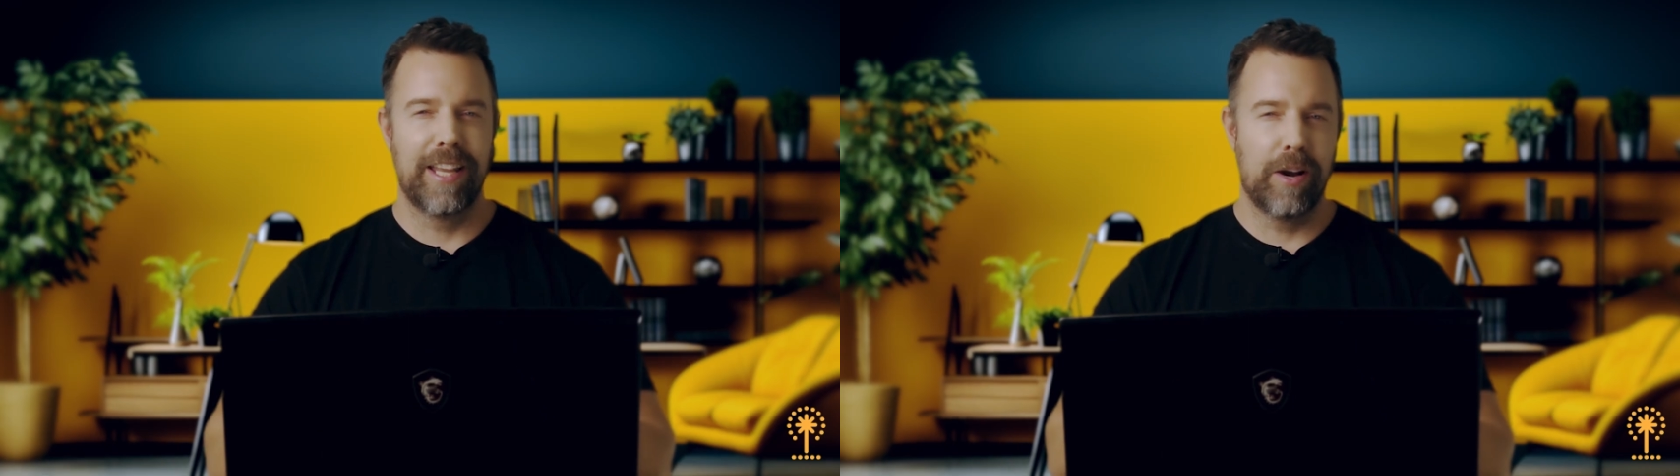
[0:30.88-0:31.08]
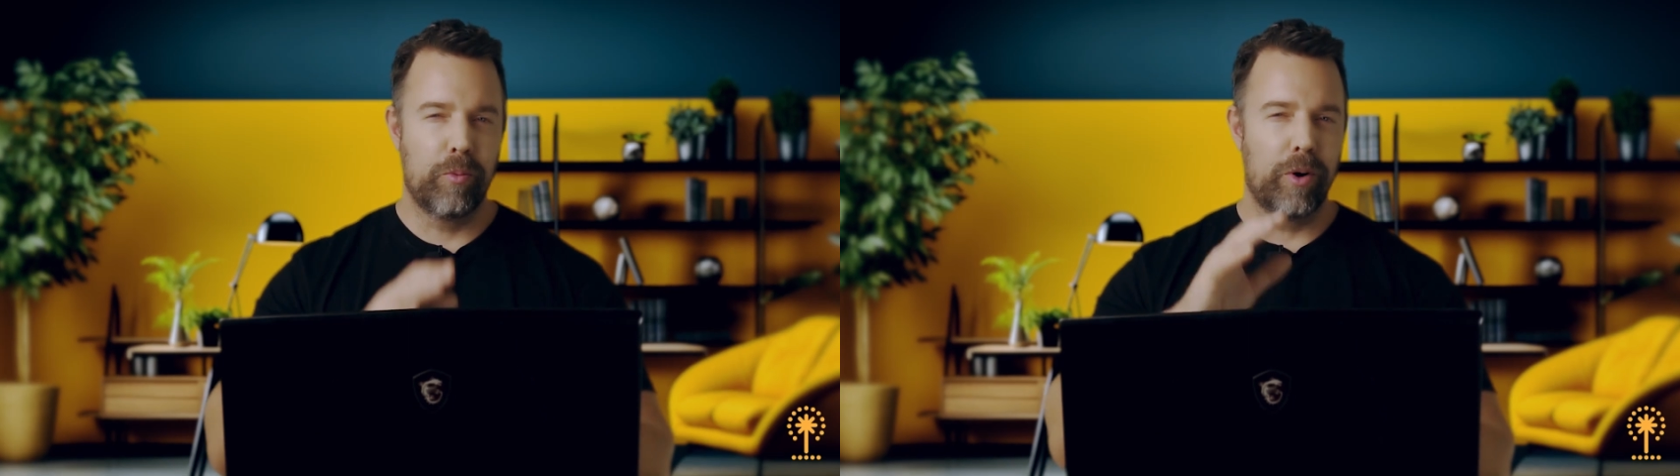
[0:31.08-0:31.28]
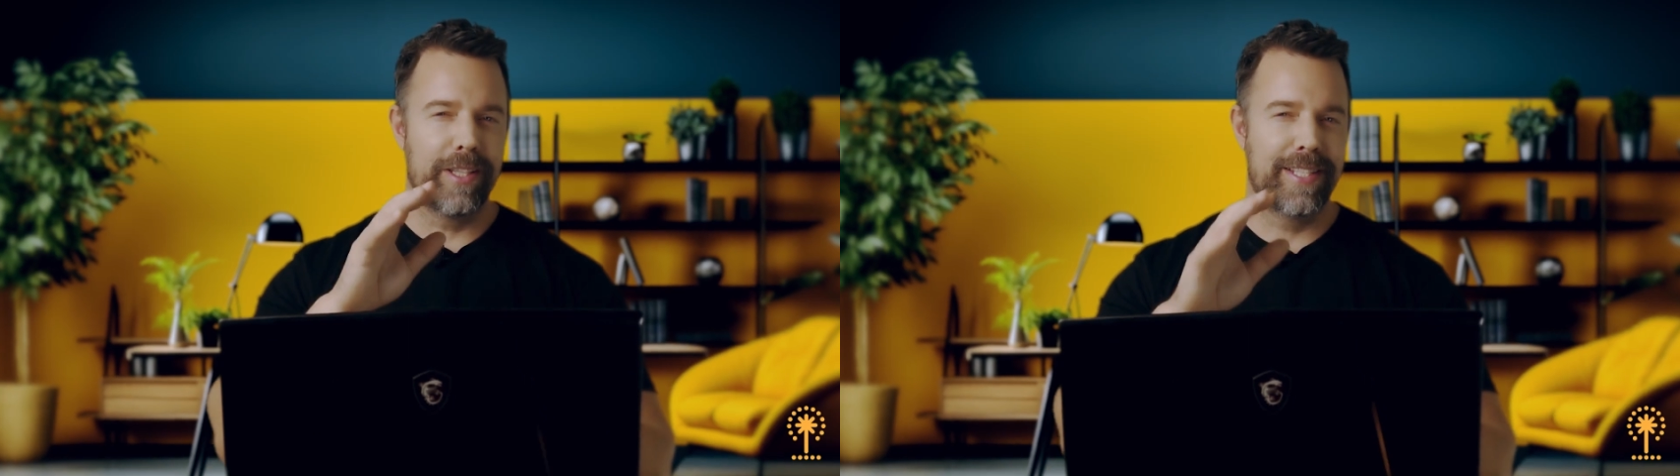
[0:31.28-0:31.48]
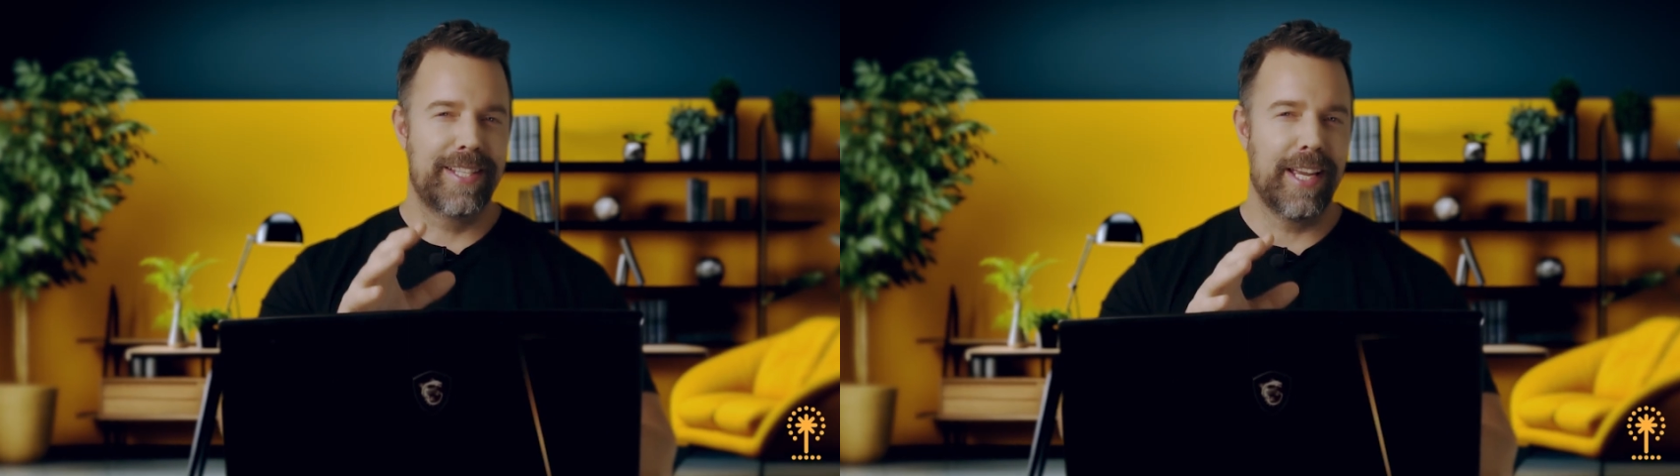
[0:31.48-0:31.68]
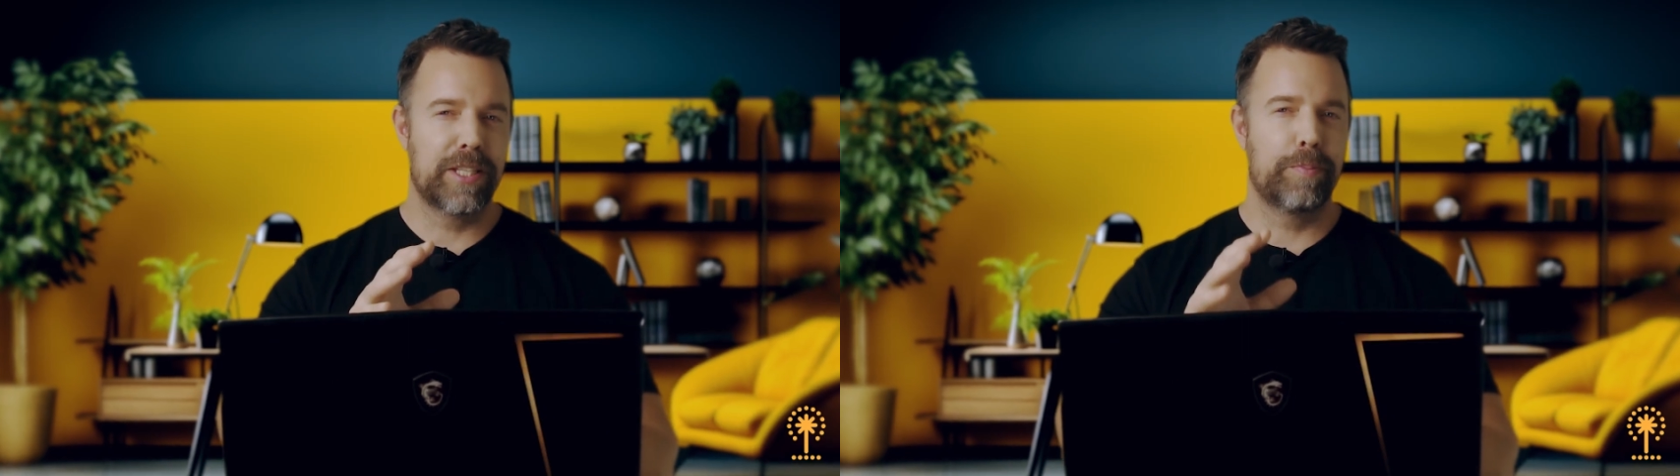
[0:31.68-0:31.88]
Now, what
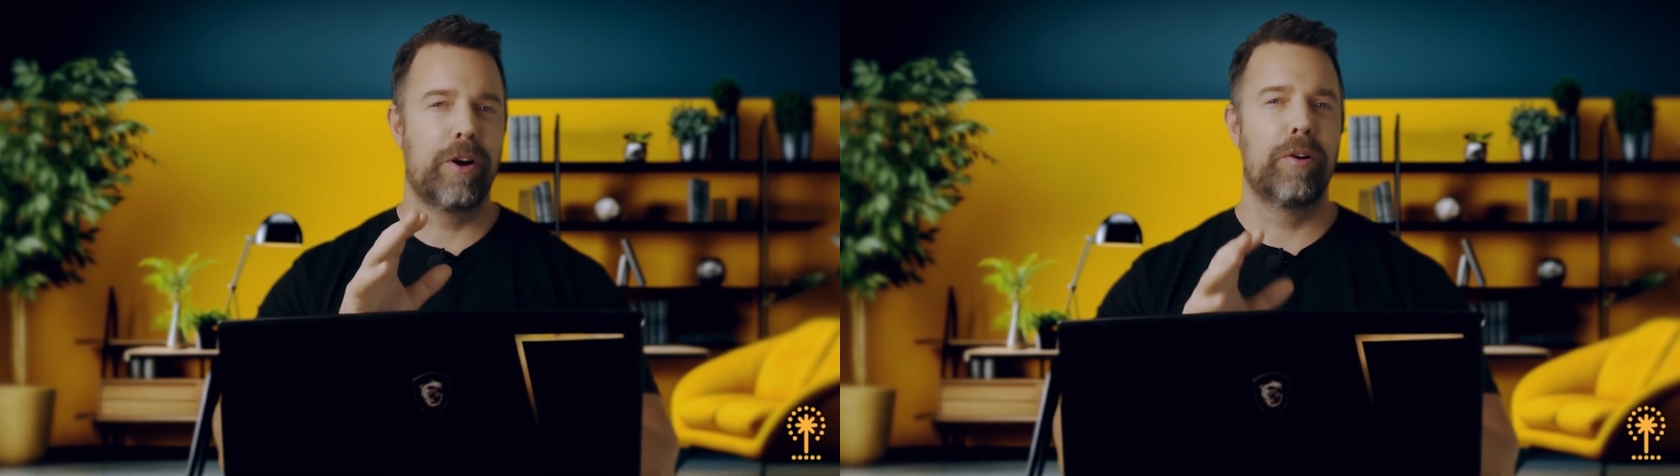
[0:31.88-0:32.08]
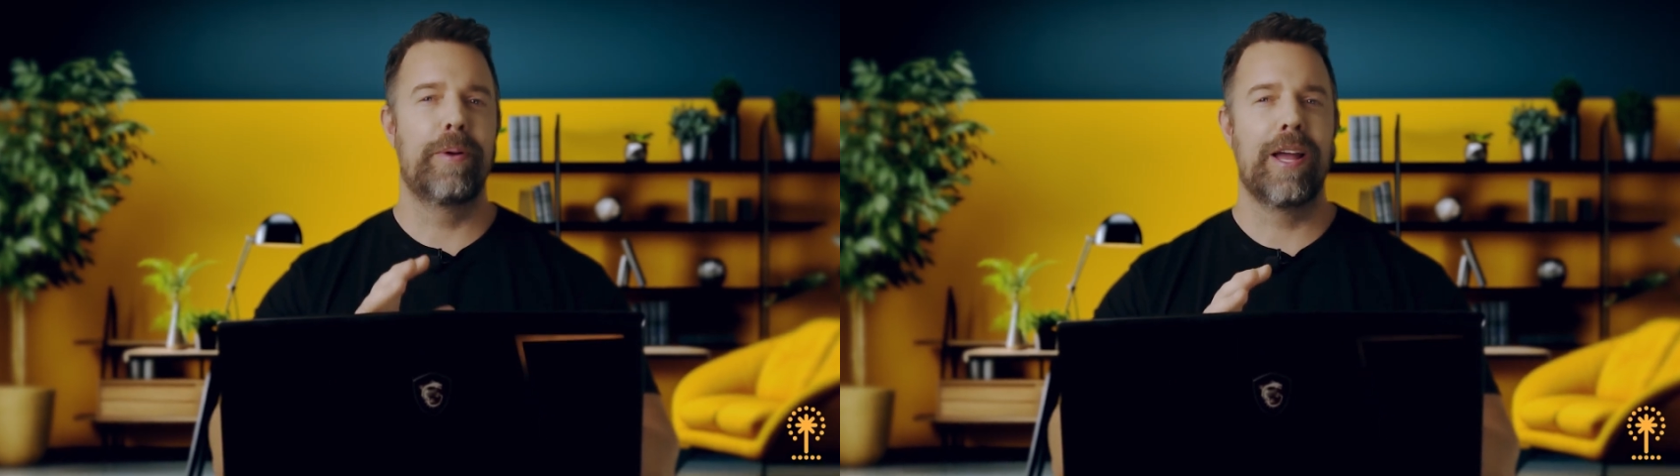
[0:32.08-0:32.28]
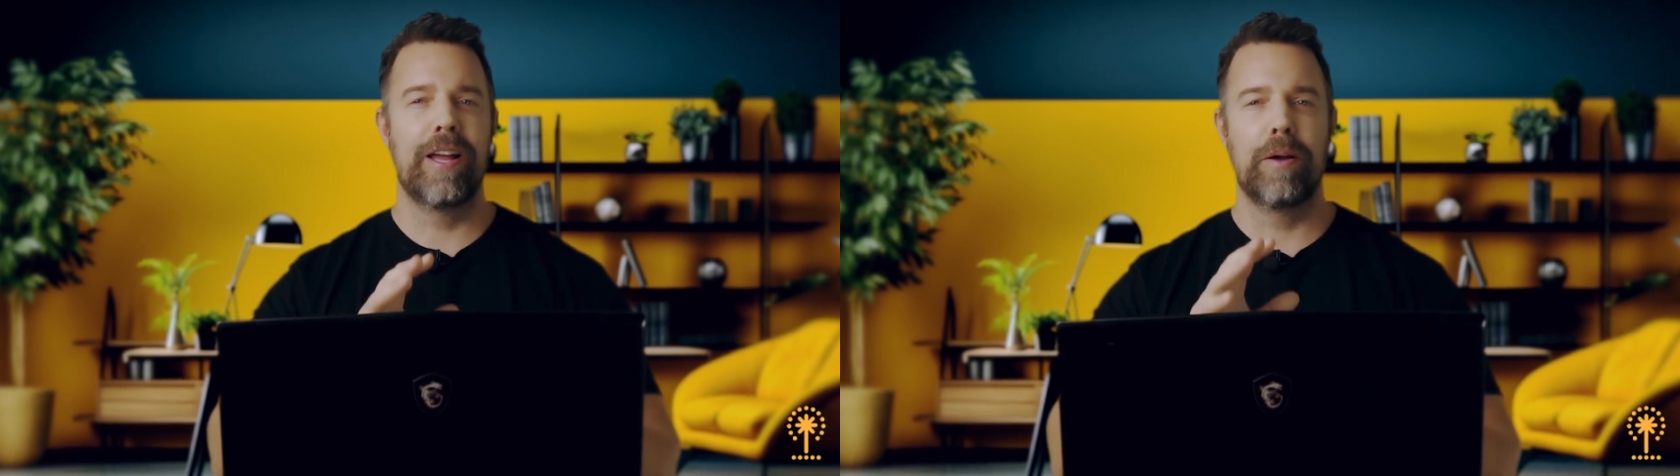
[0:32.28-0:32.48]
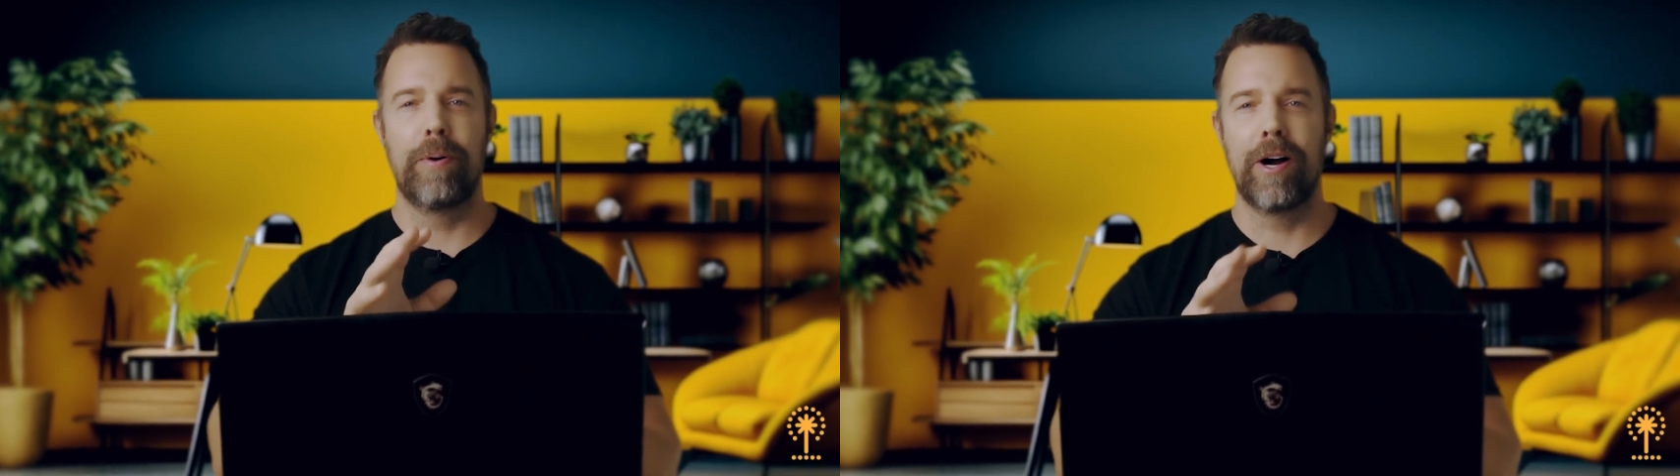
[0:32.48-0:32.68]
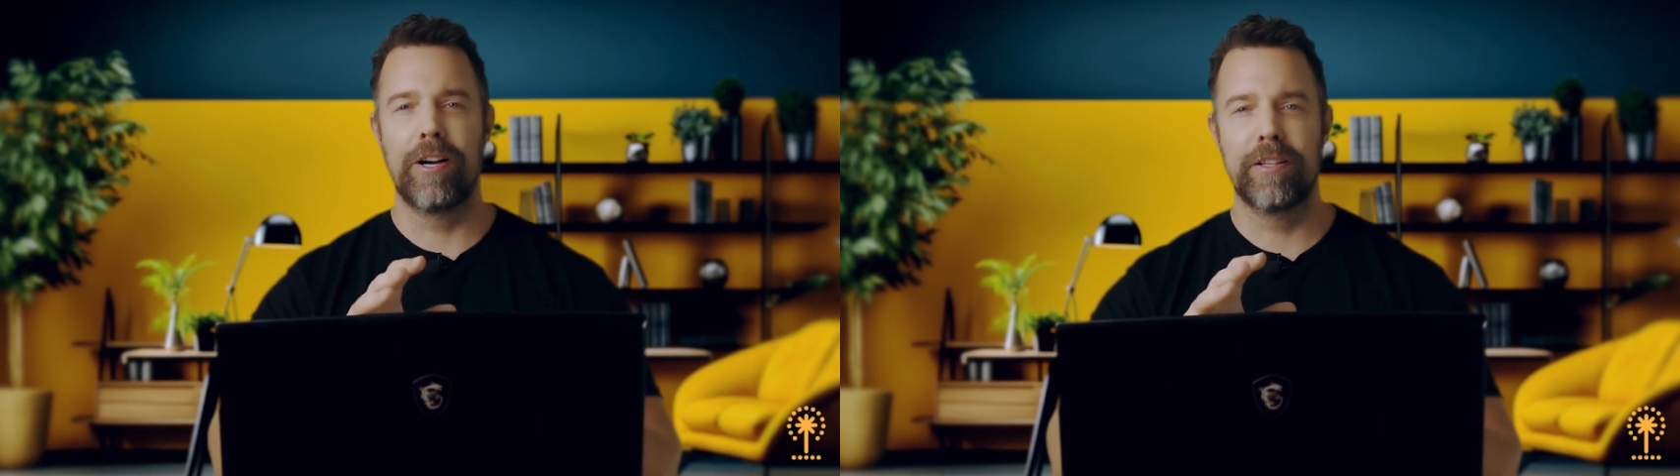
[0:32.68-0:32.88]
sets Power BI
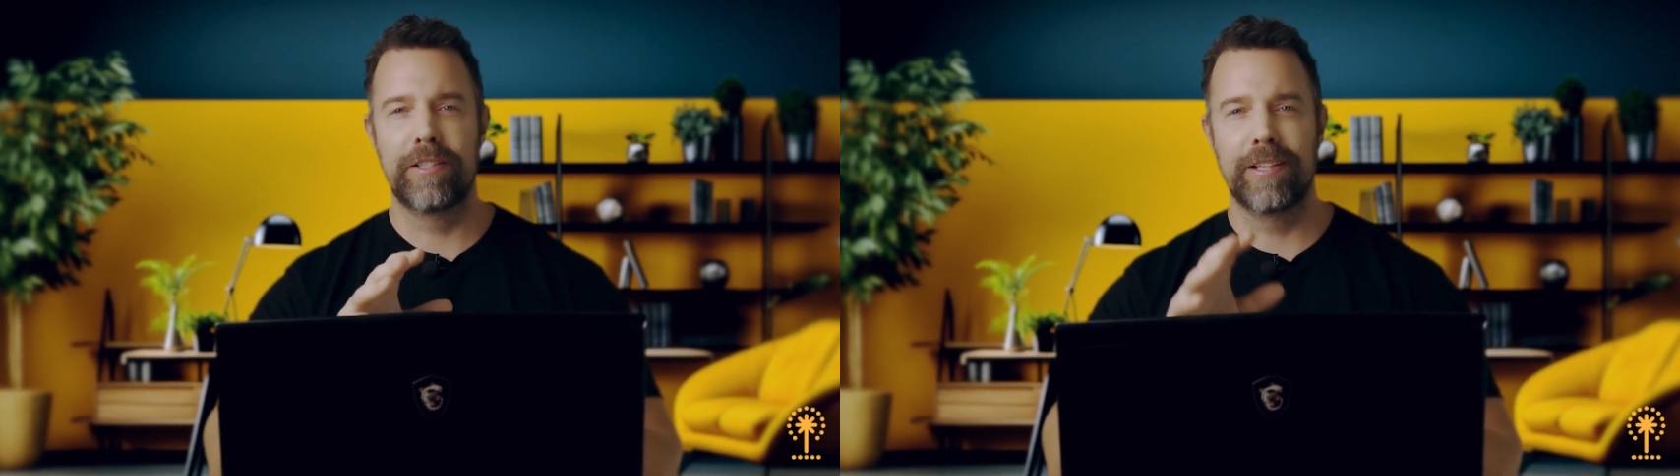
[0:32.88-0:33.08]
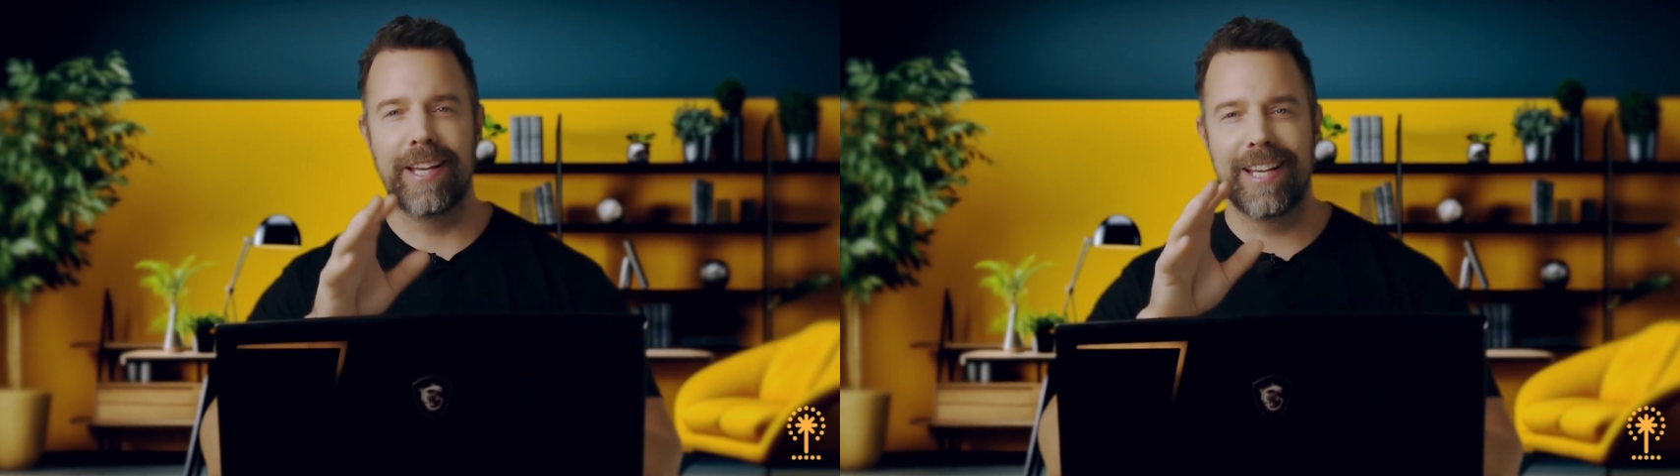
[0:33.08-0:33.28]
apart